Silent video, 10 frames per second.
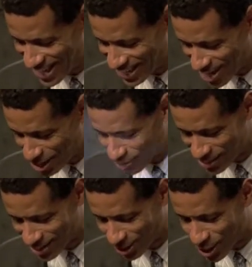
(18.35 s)
in
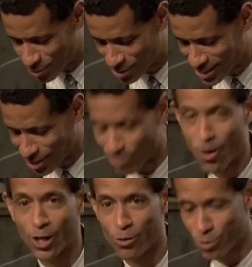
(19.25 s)
Congress, along with Senator
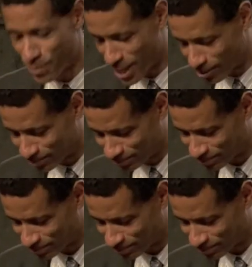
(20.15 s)
Marco Rubio.